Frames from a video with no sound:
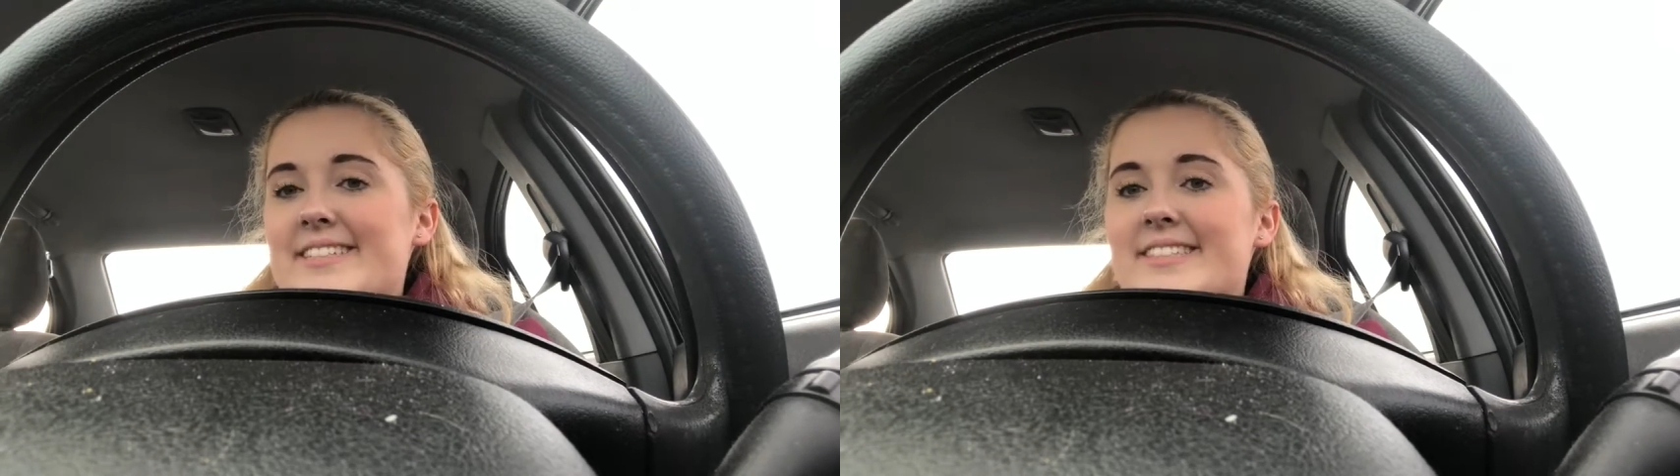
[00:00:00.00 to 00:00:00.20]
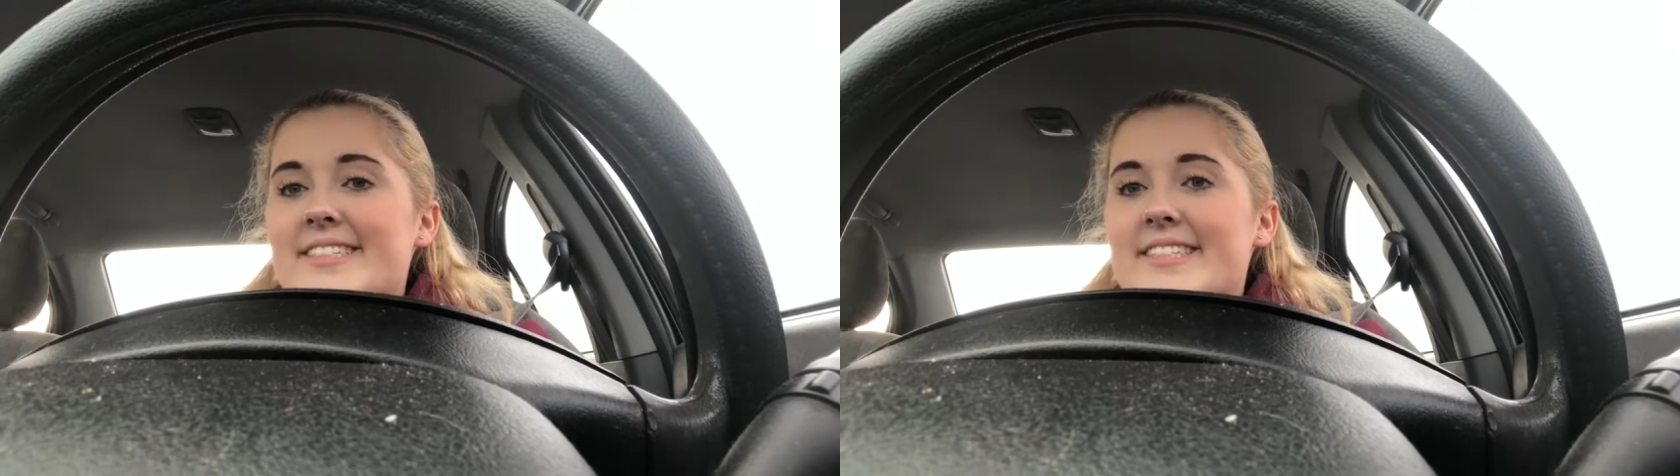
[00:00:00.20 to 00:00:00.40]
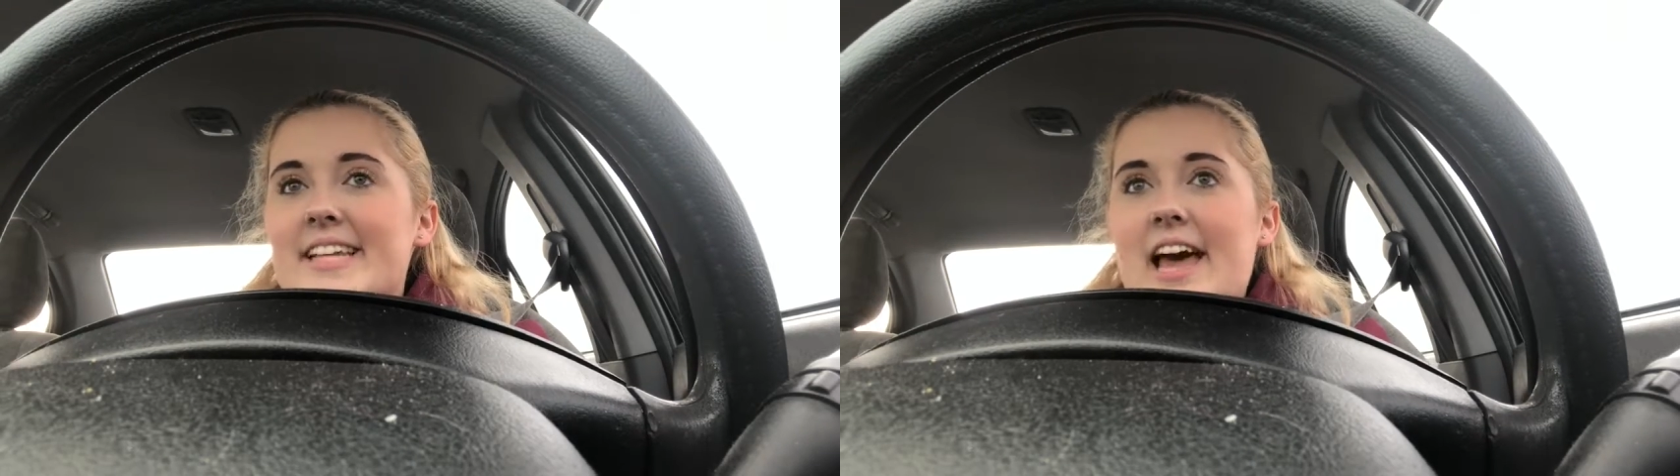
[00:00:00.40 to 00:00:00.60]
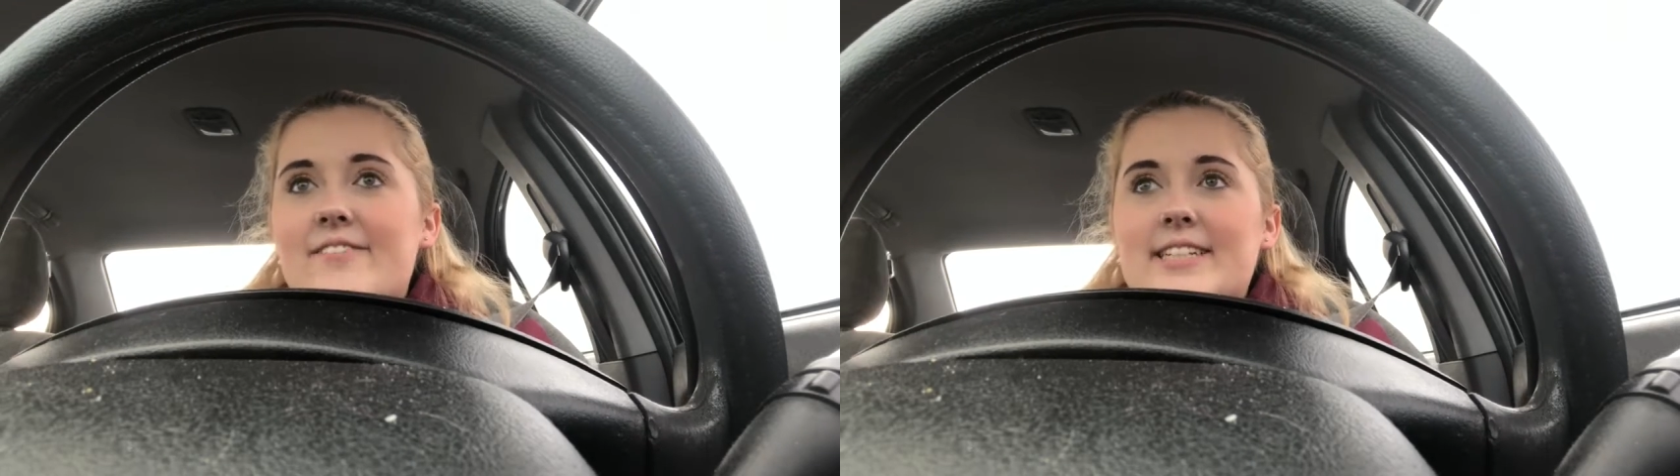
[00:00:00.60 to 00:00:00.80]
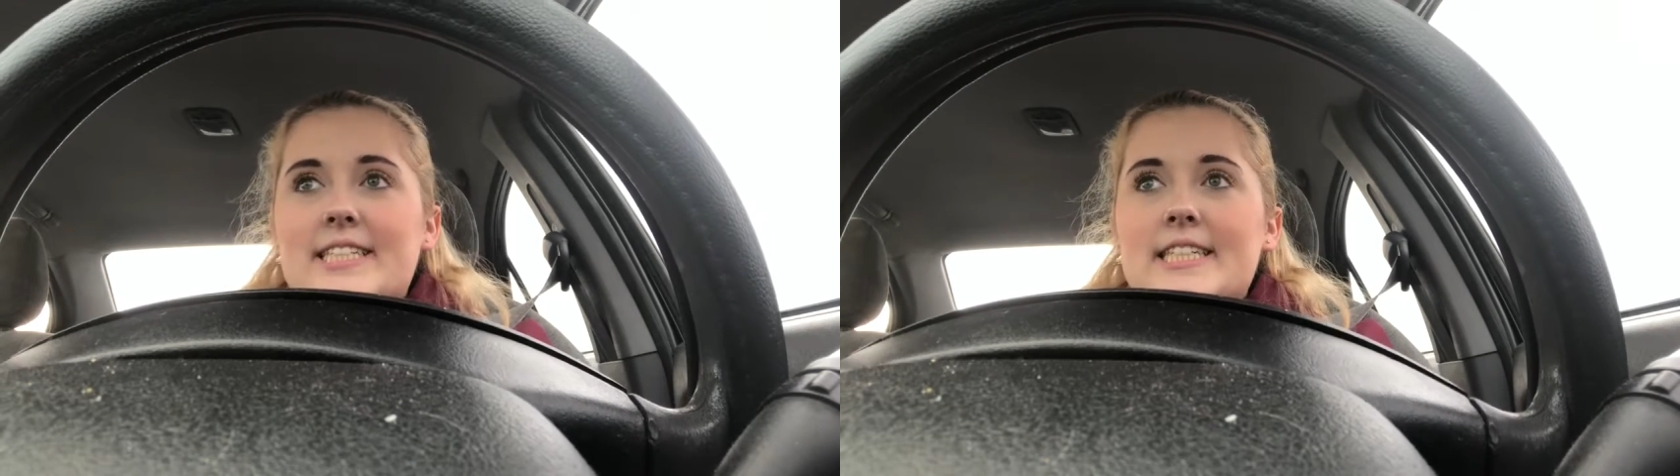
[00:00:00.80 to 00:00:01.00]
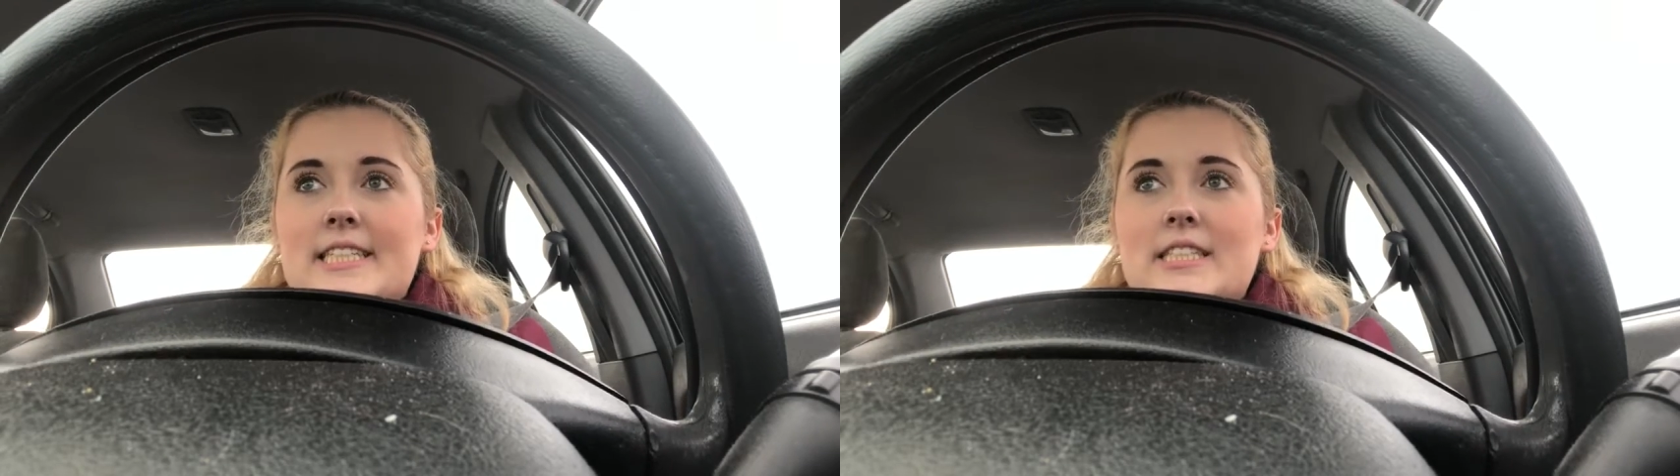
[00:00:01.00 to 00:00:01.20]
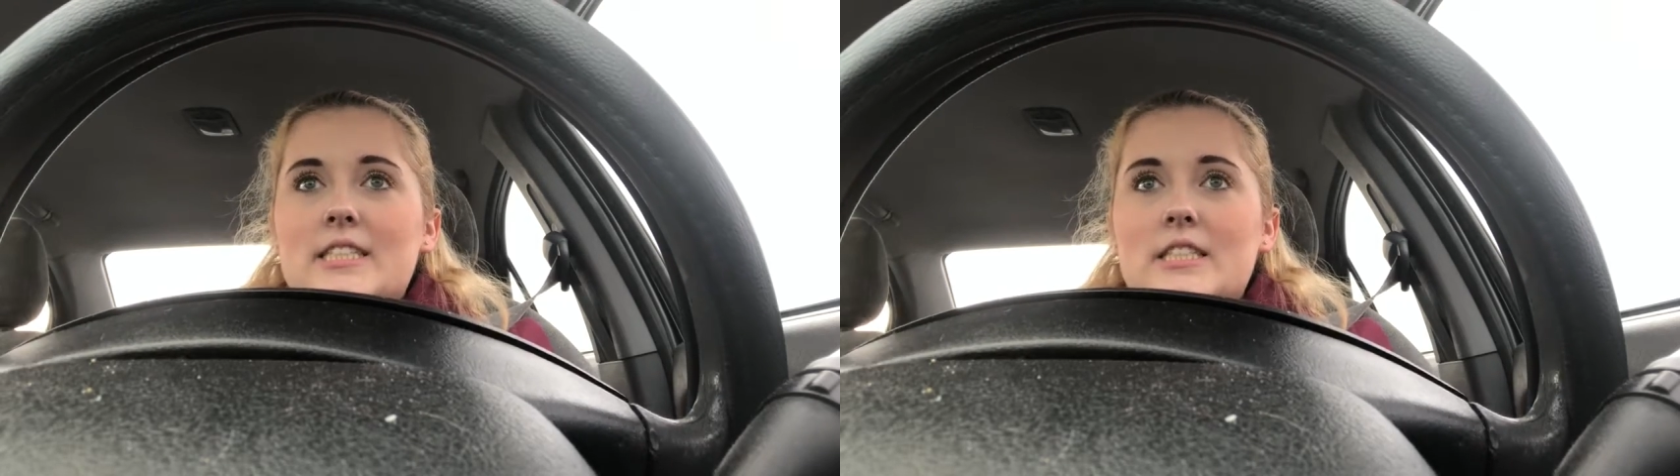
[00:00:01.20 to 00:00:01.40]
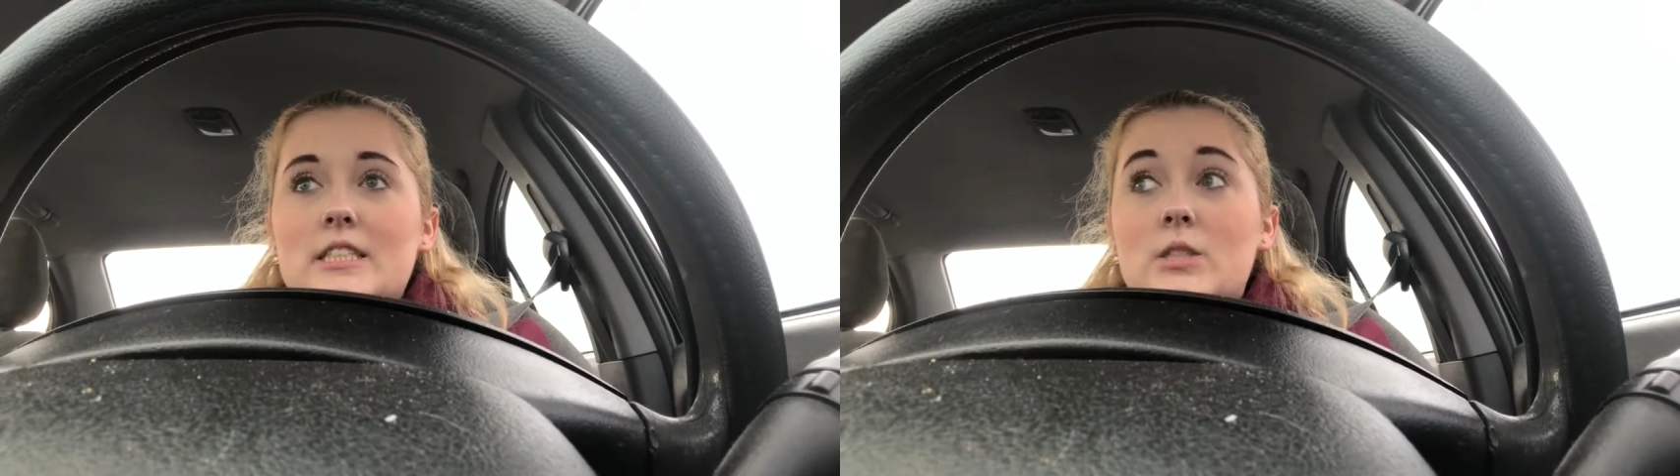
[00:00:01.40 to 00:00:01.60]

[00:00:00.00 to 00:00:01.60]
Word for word: 17.